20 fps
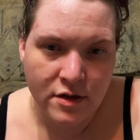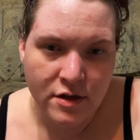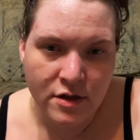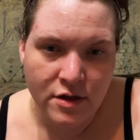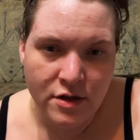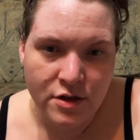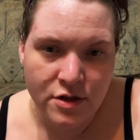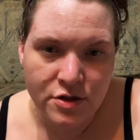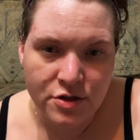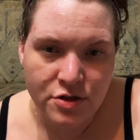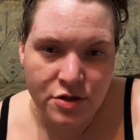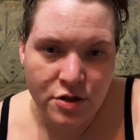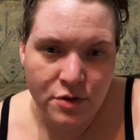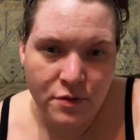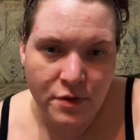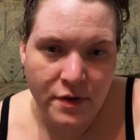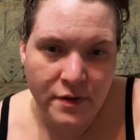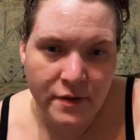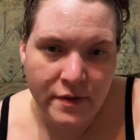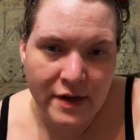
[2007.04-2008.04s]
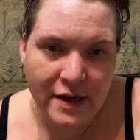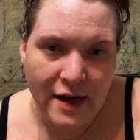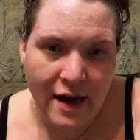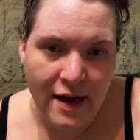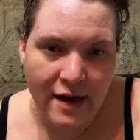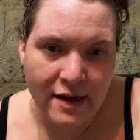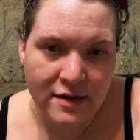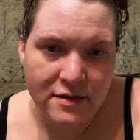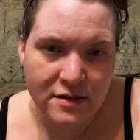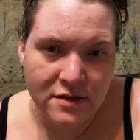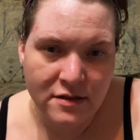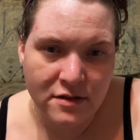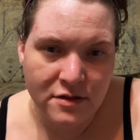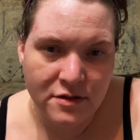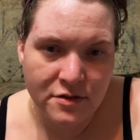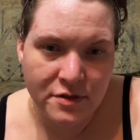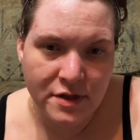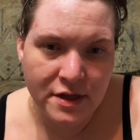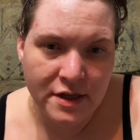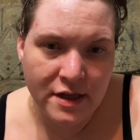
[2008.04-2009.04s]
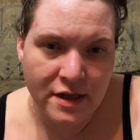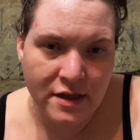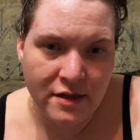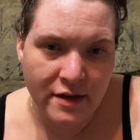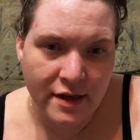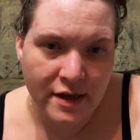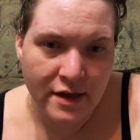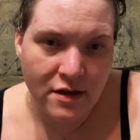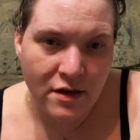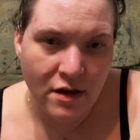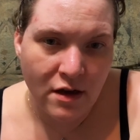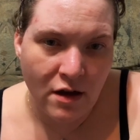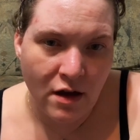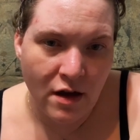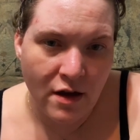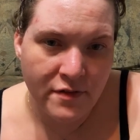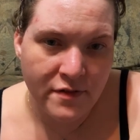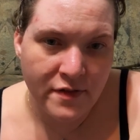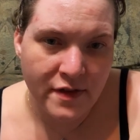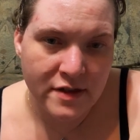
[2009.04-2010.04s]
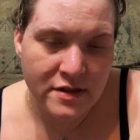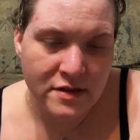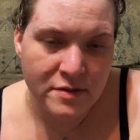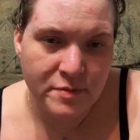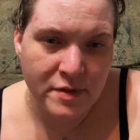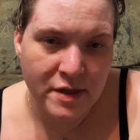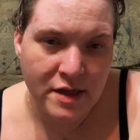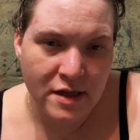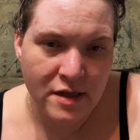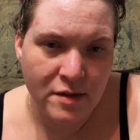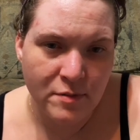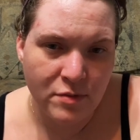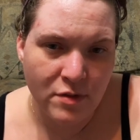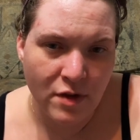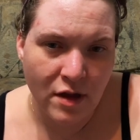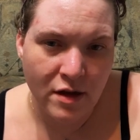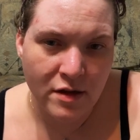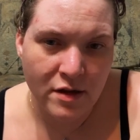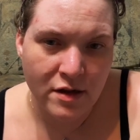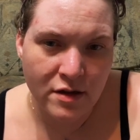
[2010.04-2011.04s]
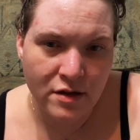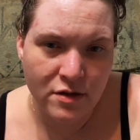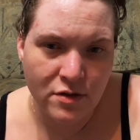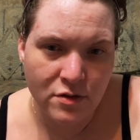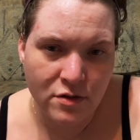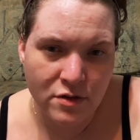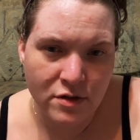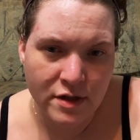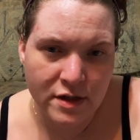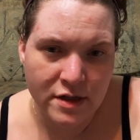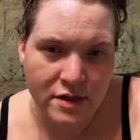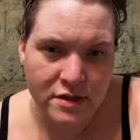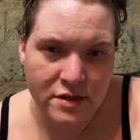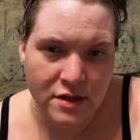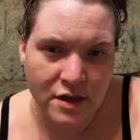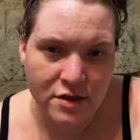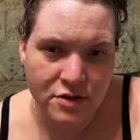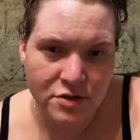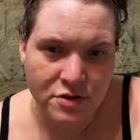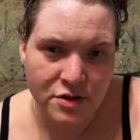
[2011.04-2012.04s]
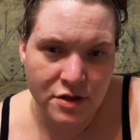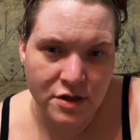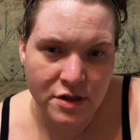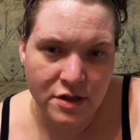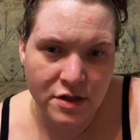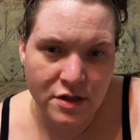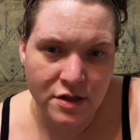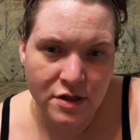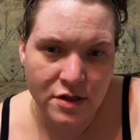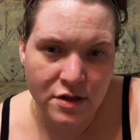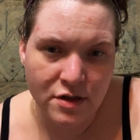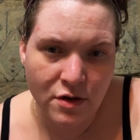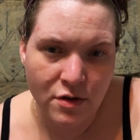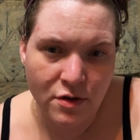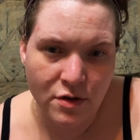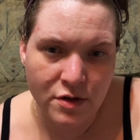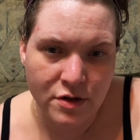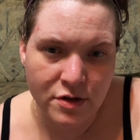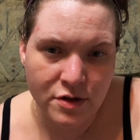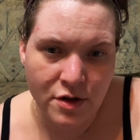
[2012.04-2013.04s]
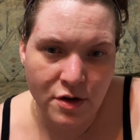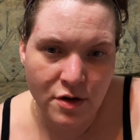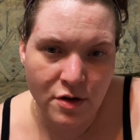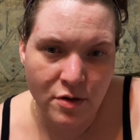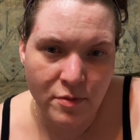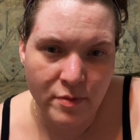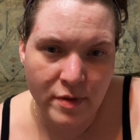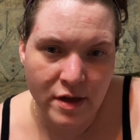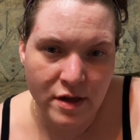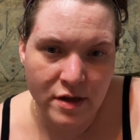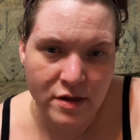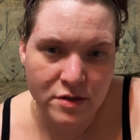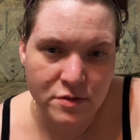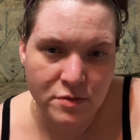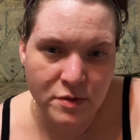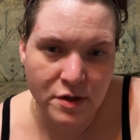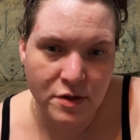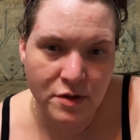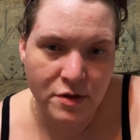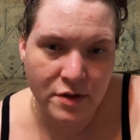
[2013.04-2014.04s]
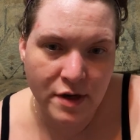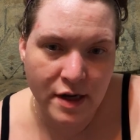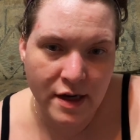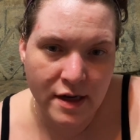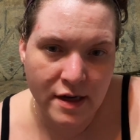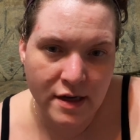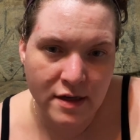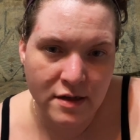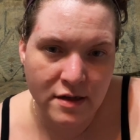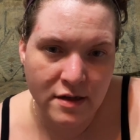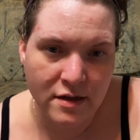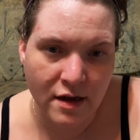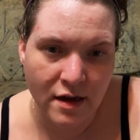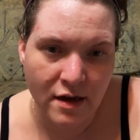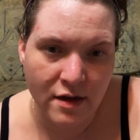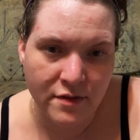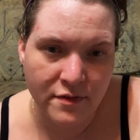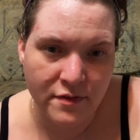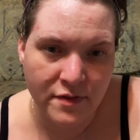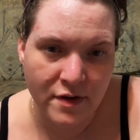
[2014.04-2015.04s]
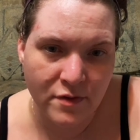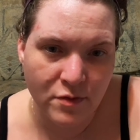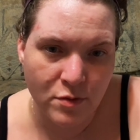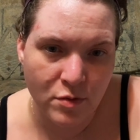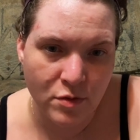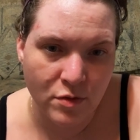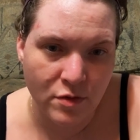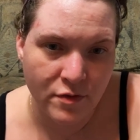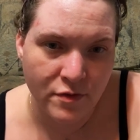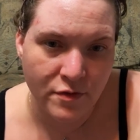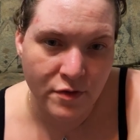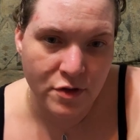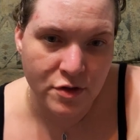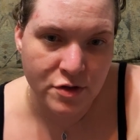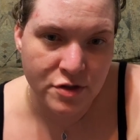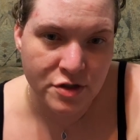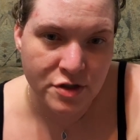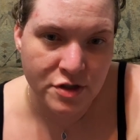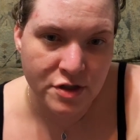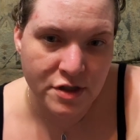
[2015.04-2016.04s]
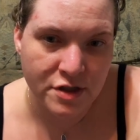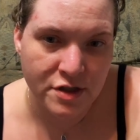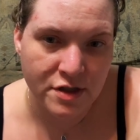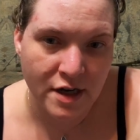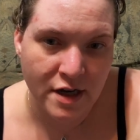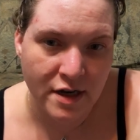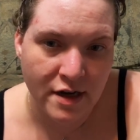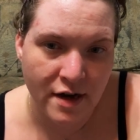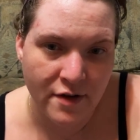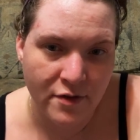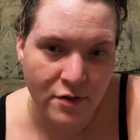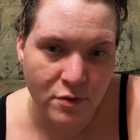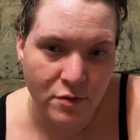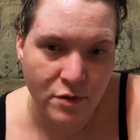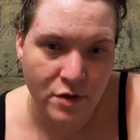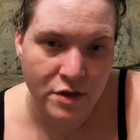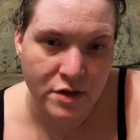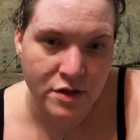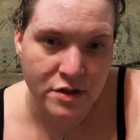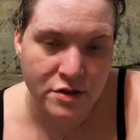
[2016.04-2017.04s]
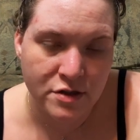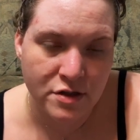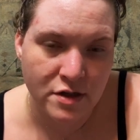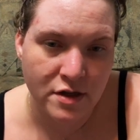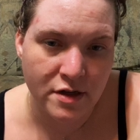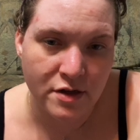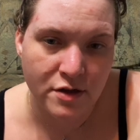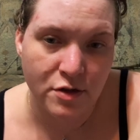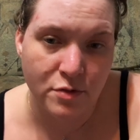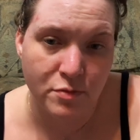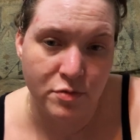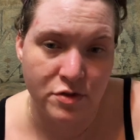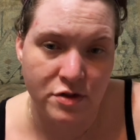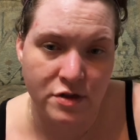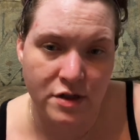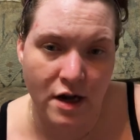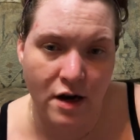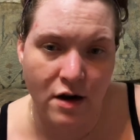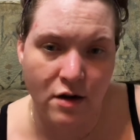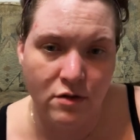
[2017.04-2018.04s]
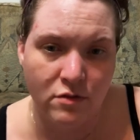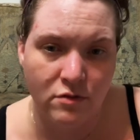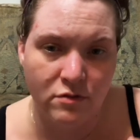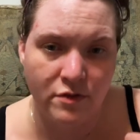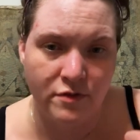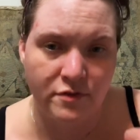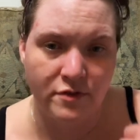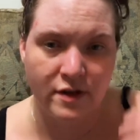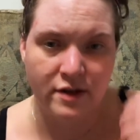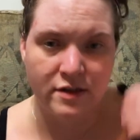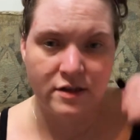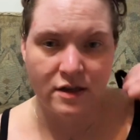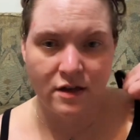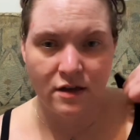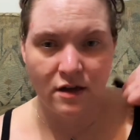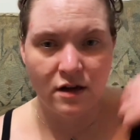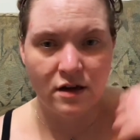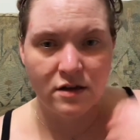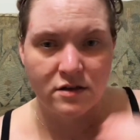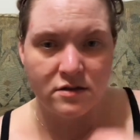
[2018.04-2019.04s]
Should we react in the 3D like cut off SP, block, ignore, etc.? Or no, because we create that unfavorable version and everyone is you pushed out reflecting us.